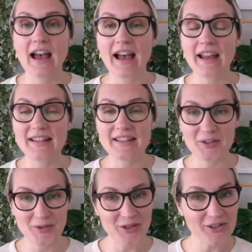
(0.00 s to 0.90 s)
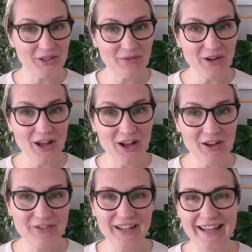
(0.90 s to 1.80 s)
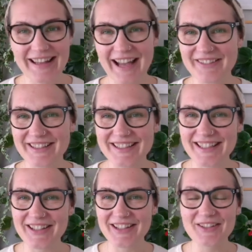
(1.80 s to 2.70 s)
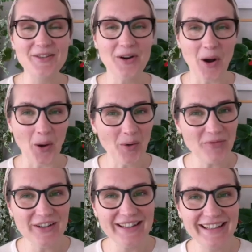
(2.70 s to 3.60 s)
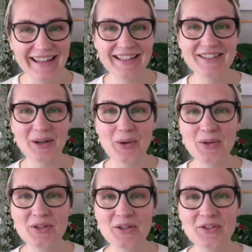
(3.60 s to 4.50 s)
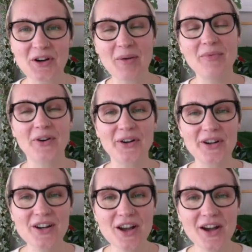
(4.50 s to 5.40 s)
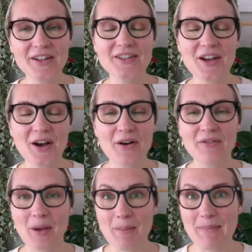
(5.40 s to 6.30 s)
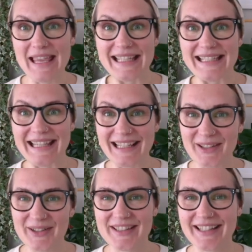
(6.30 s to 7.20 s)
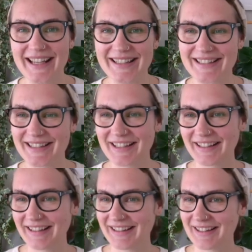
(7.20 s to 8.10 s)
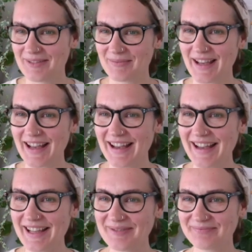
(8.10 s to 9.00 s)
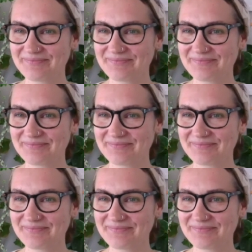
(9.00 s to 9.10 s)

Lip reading: I send you lots of love, and I will see you hopefully in the Golden Drop for a lot of amazing goodness. Bye.